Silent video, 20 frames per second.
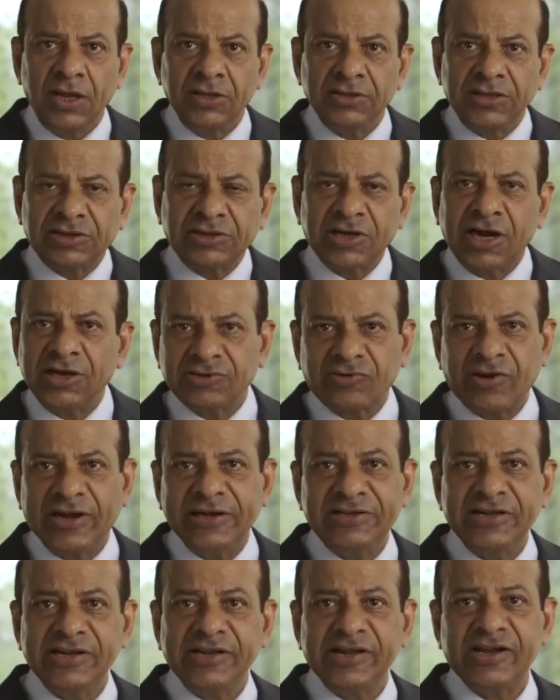The third
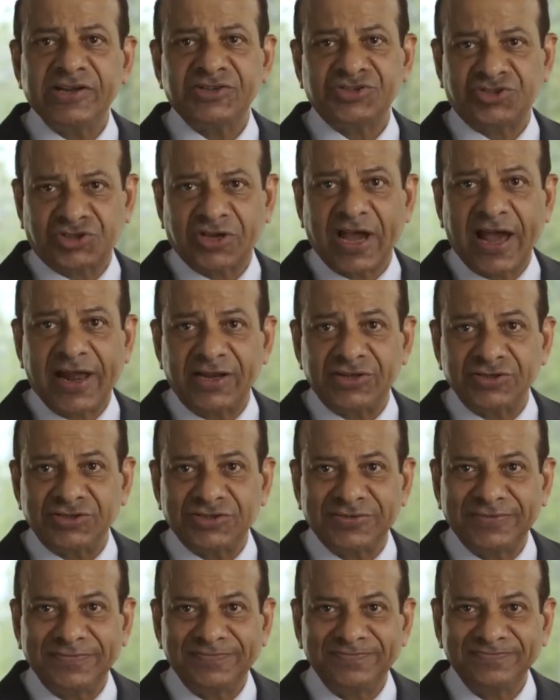criteria is
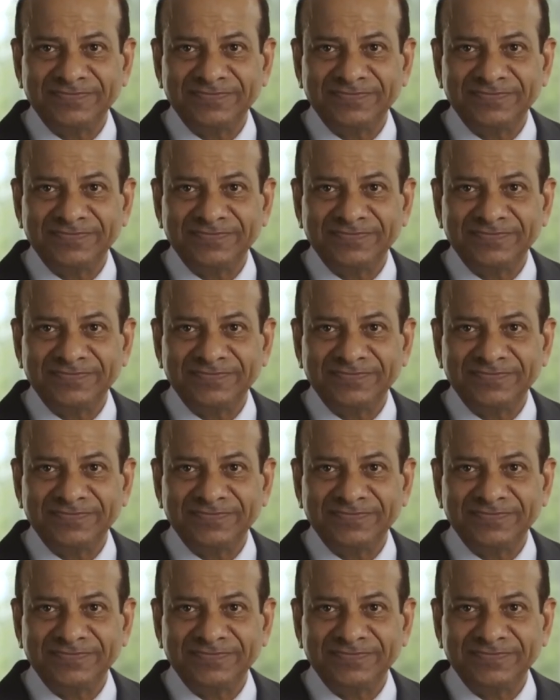challenge.